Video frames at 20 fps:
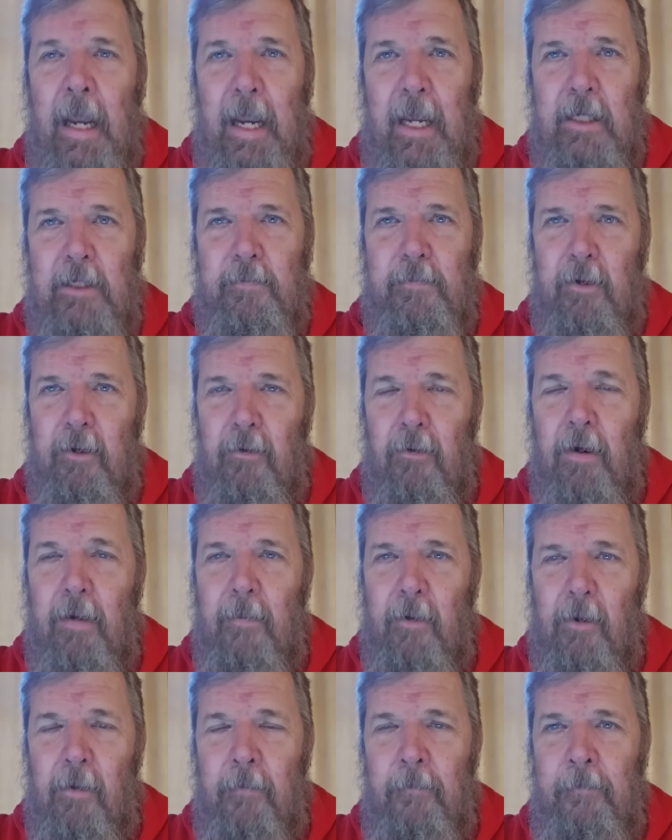As per
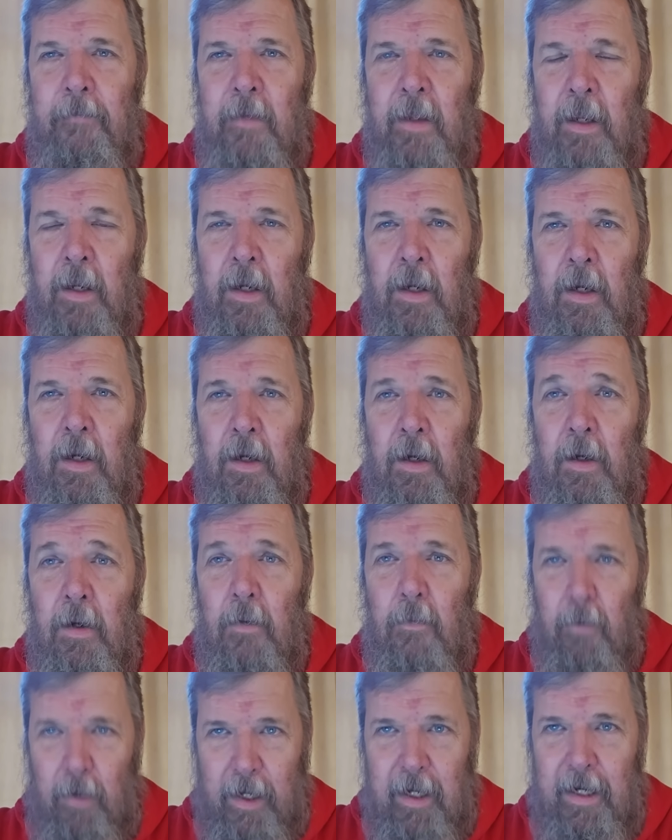normal,
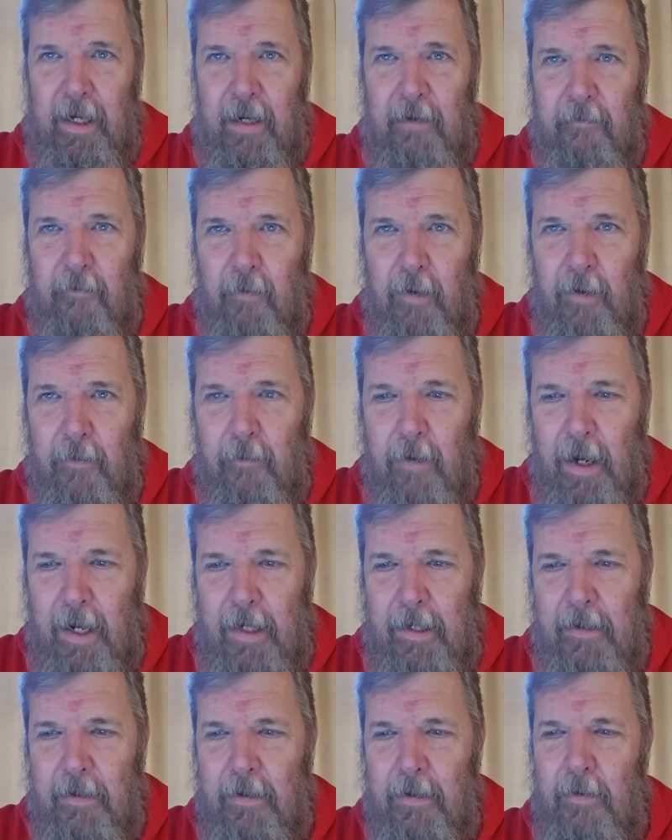we're going to give one
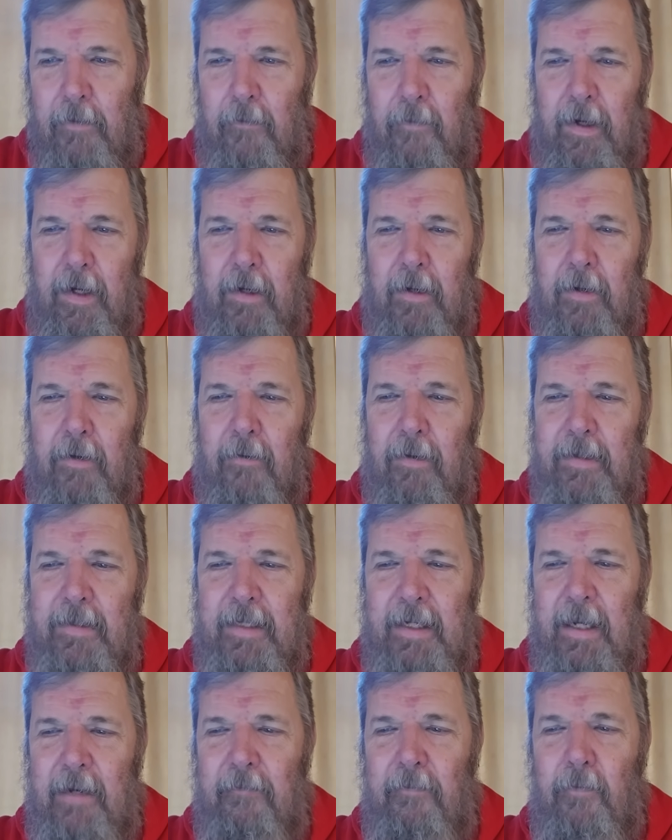away. We are going
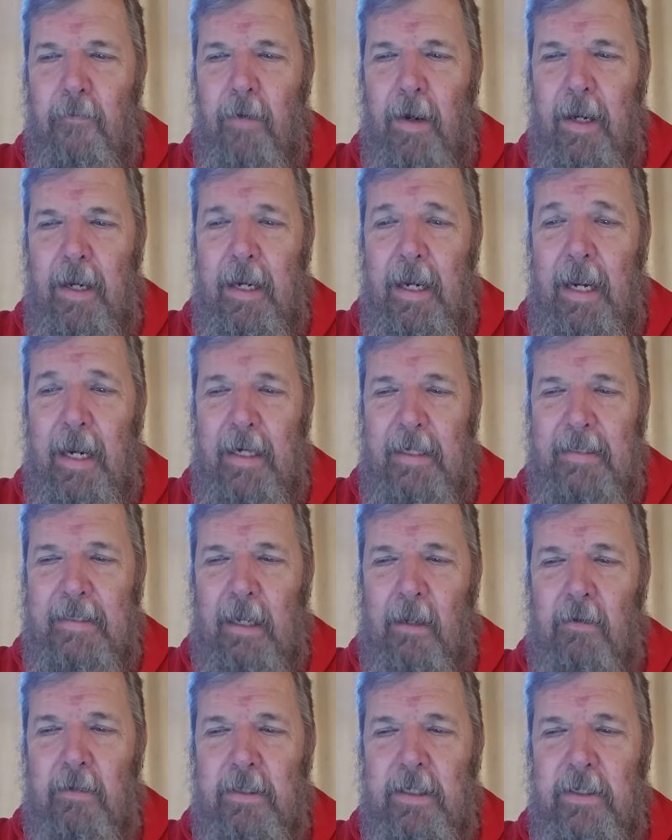to give away a
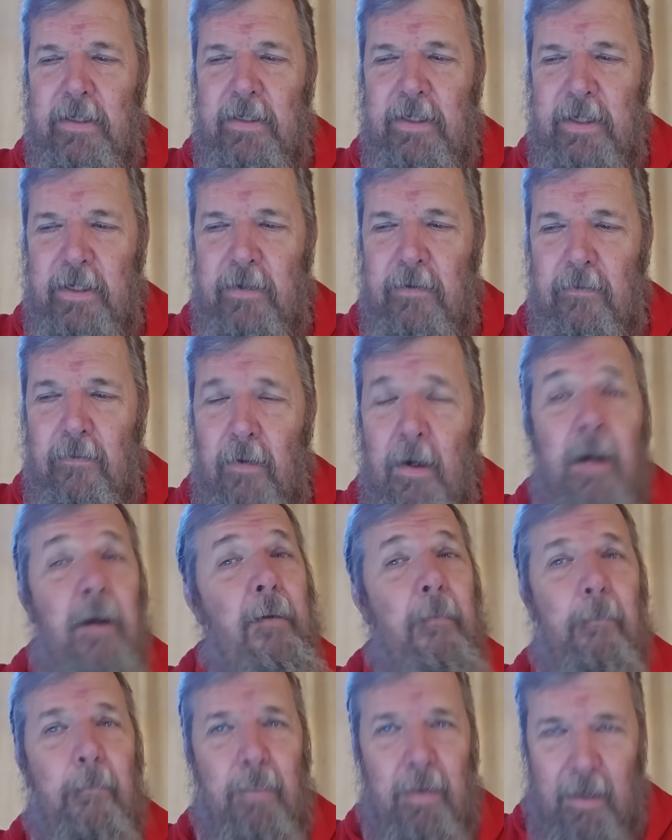Delta 2
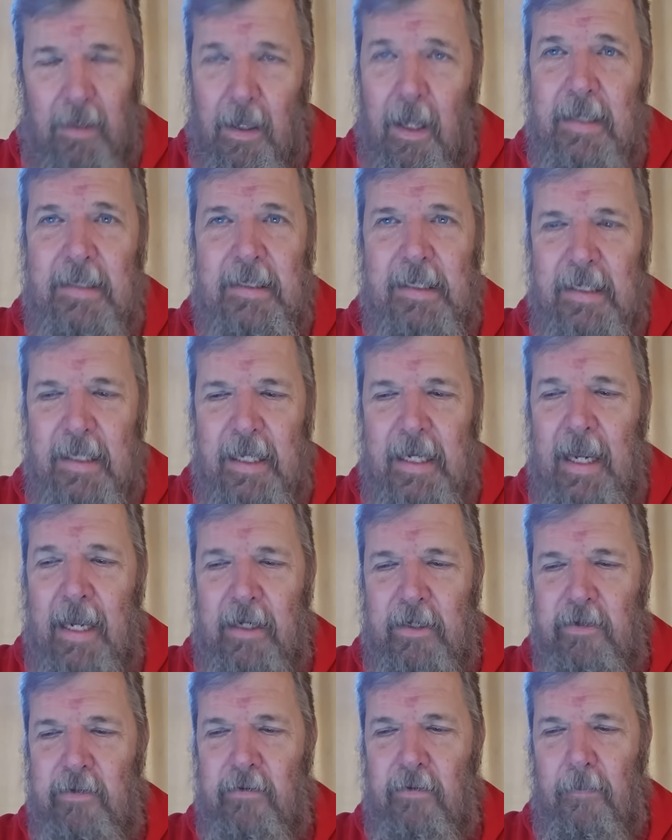plus the
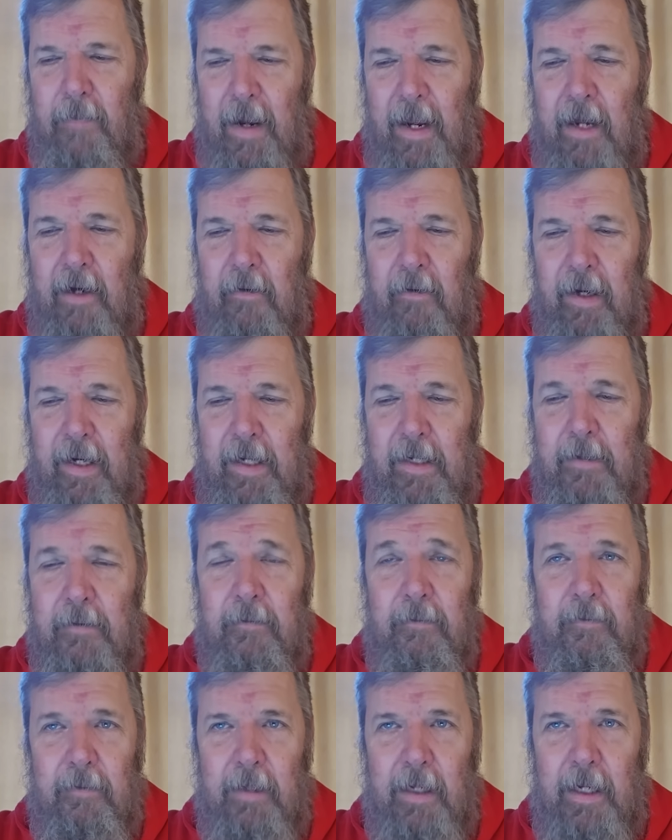extra battery,
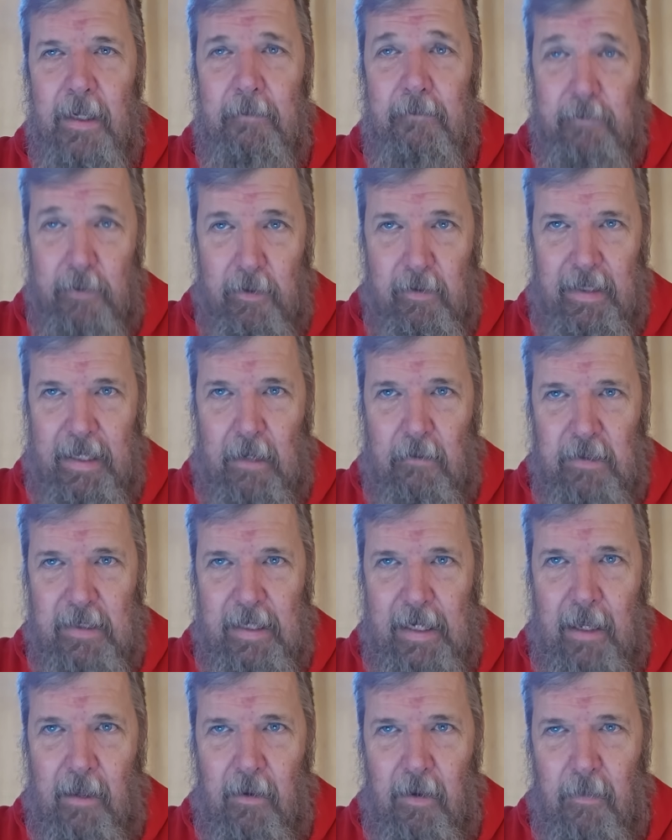okay, so
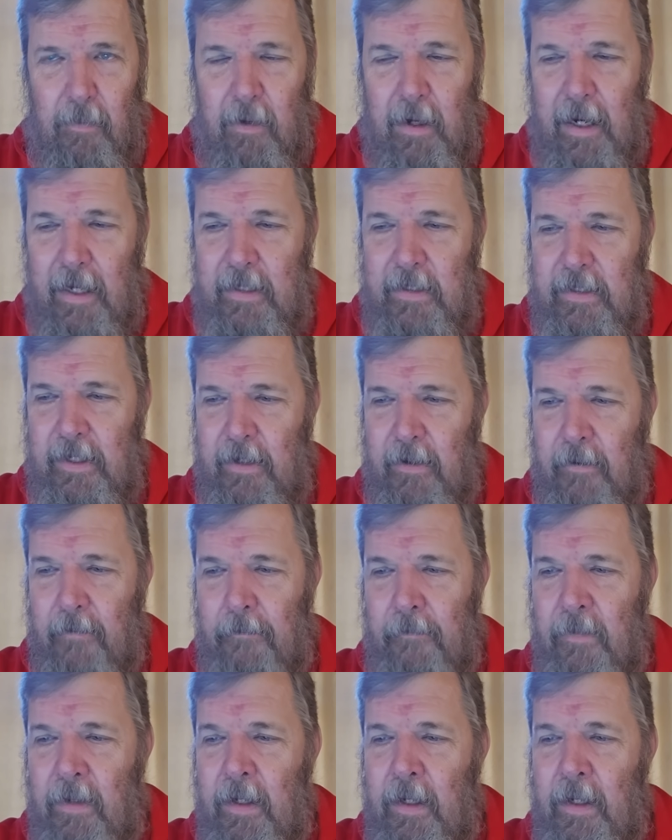$1,000 prize here,